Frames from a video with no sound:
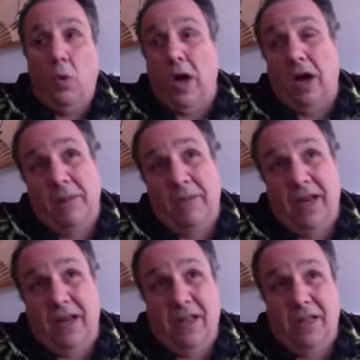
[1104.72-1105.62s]
Well, I
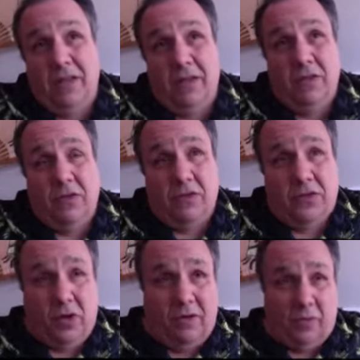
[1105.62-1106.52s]
mean,
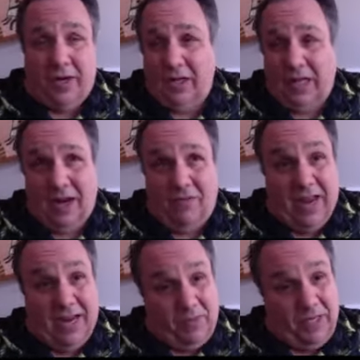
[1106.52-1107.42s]
so I've written a lot of
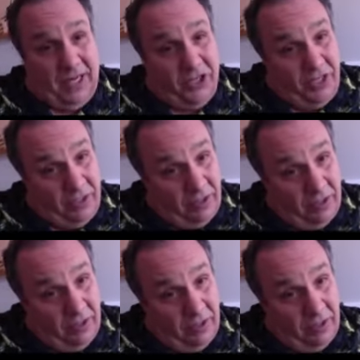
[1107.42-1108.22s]
adaptations.